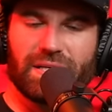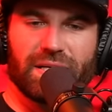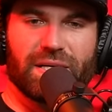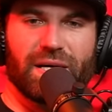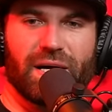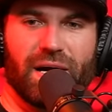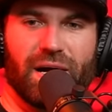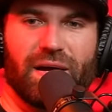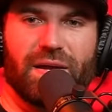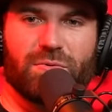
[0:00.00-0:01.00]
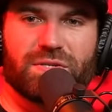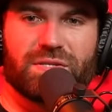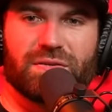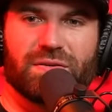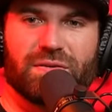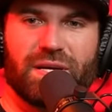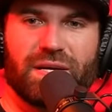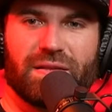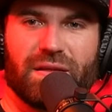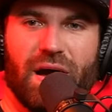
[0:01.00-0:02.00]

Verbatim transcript: Nice. Uh, he was he.